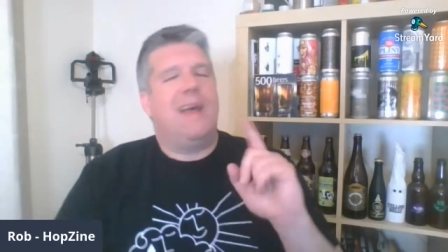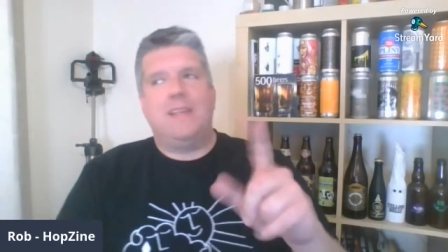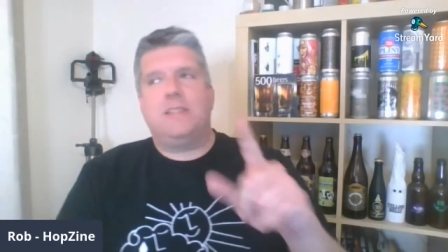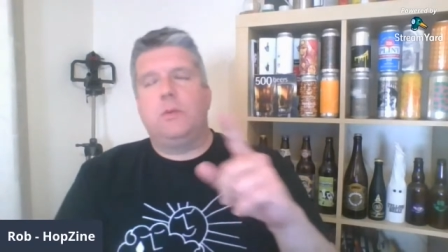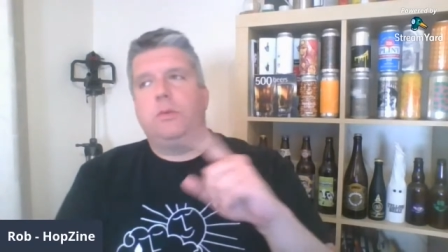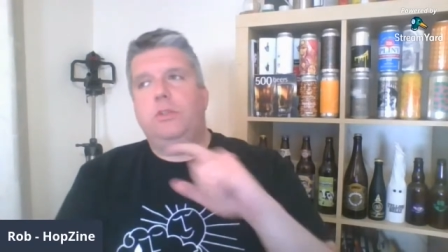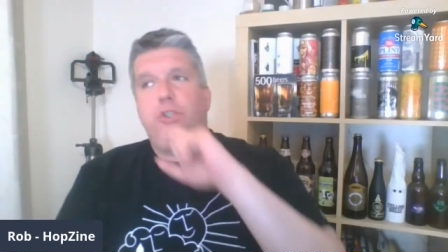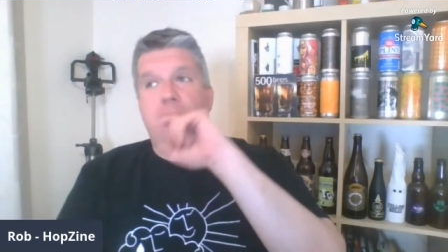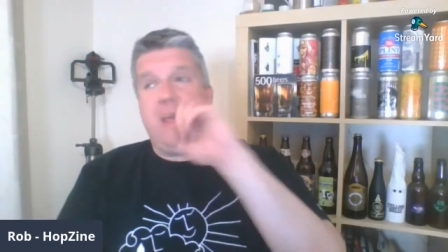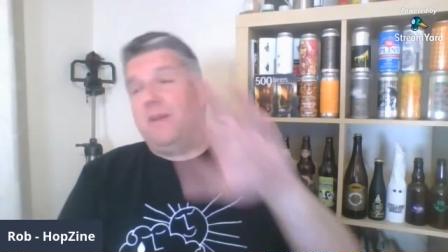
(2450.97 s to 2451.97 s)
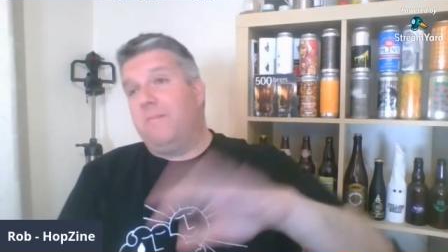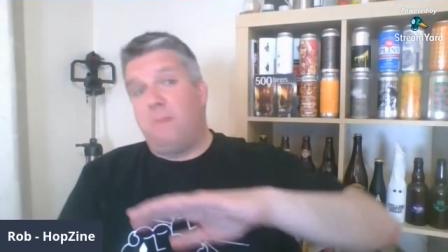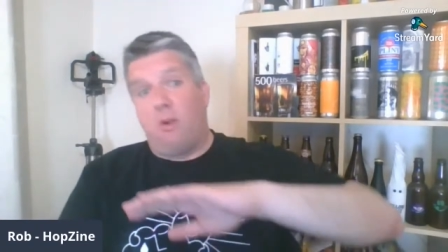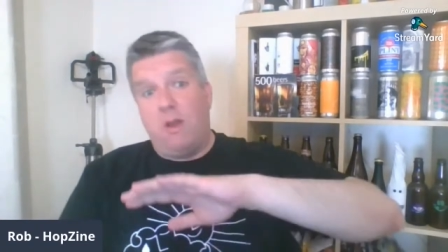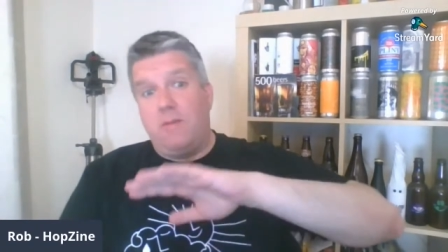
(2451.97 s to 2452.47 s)
Asda one shit.
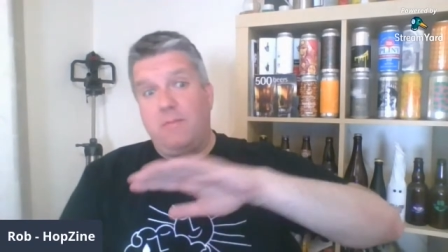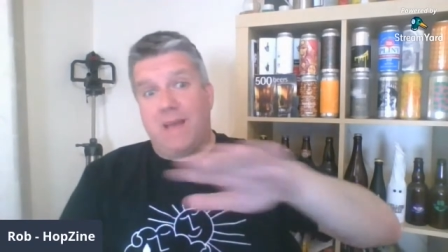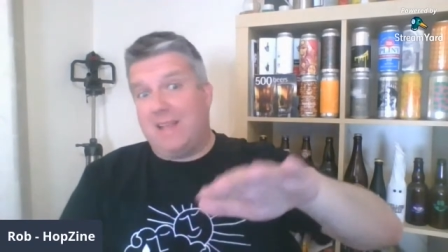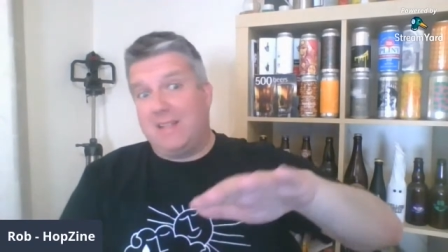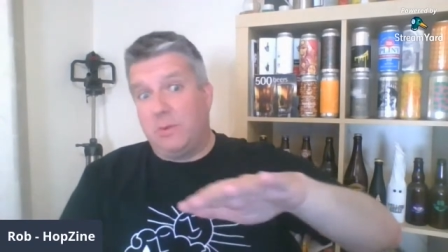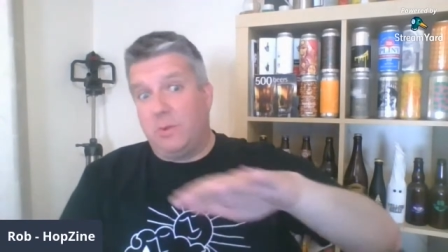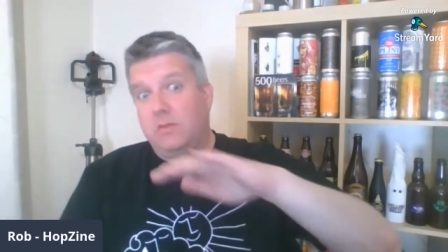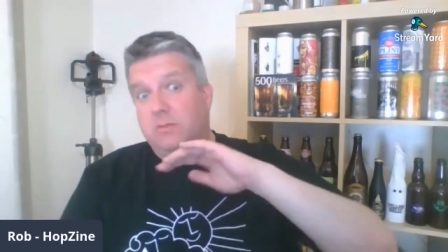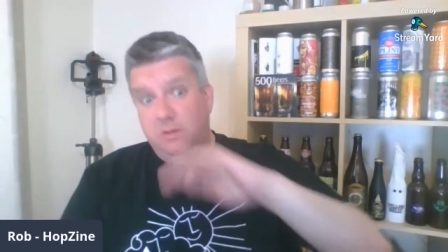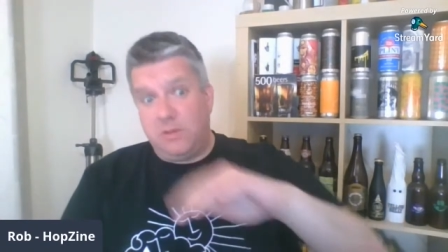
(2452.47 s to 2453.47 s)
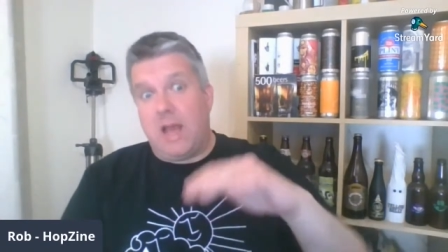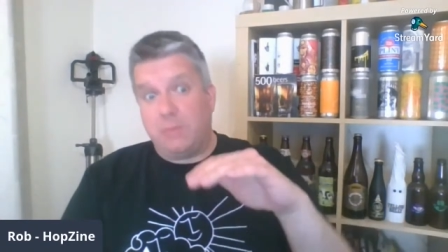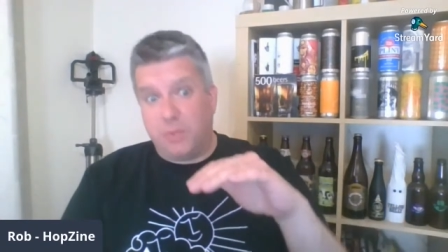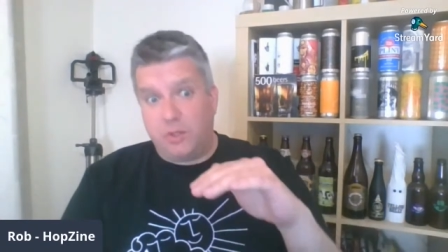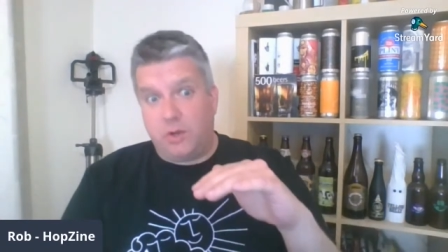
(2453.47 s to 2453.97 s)
Aldi one,
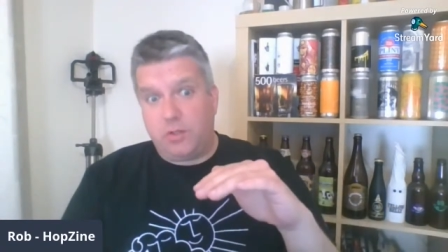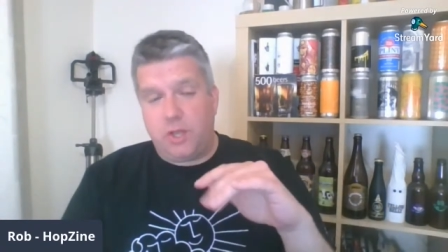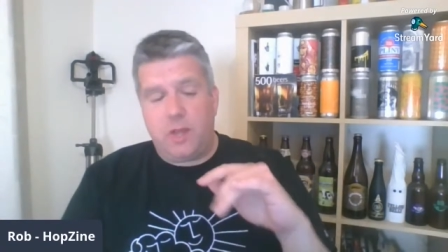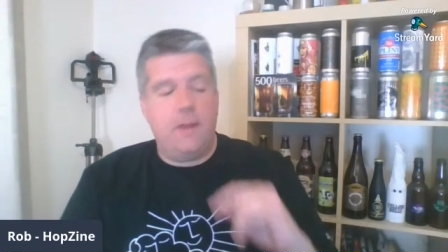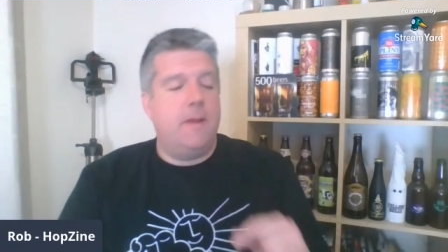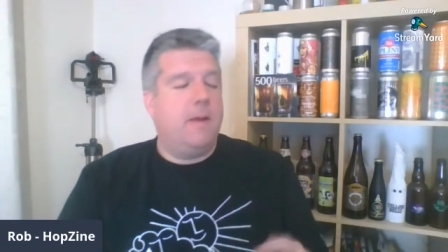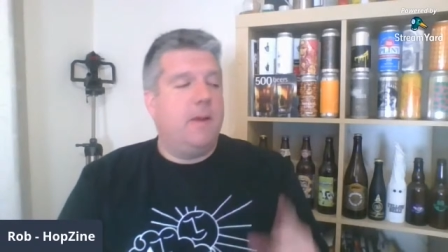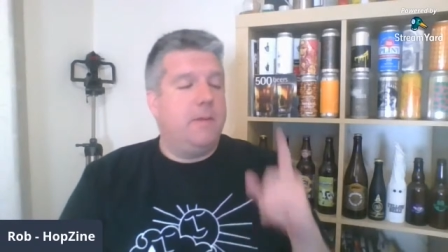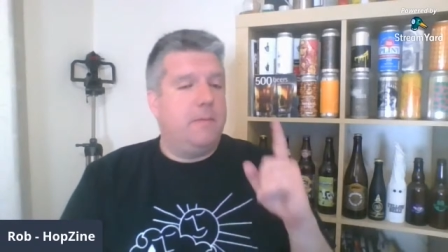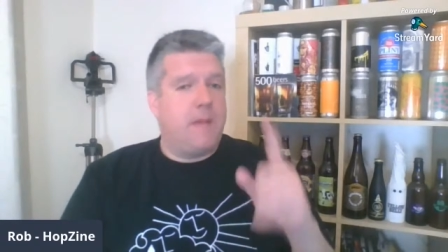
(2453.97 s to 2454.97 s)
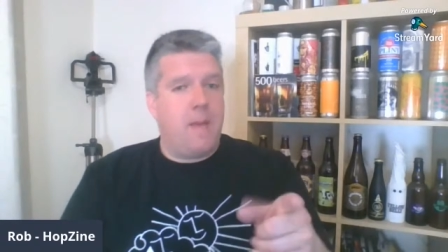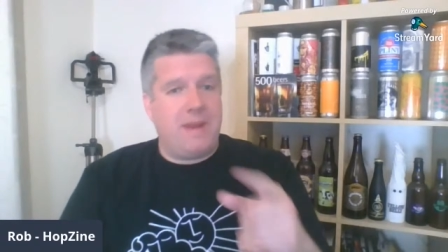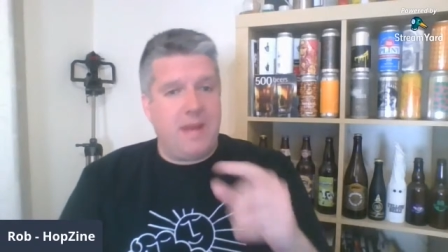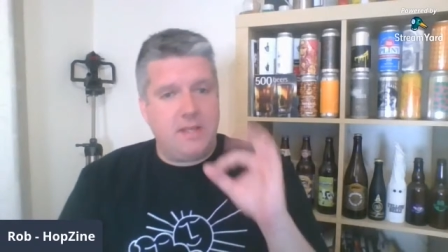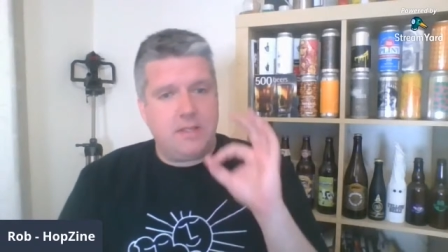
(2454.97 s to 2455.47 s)
absolute dog shit.
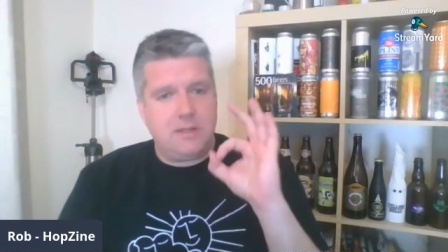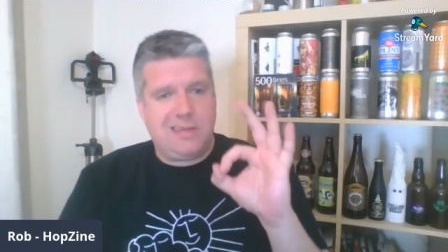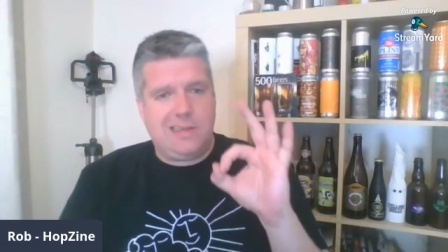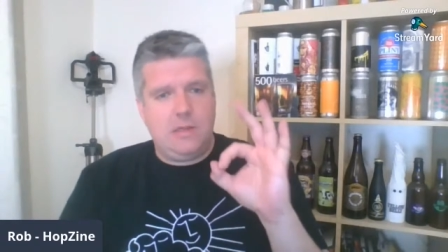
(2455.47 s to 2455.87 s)
M&S.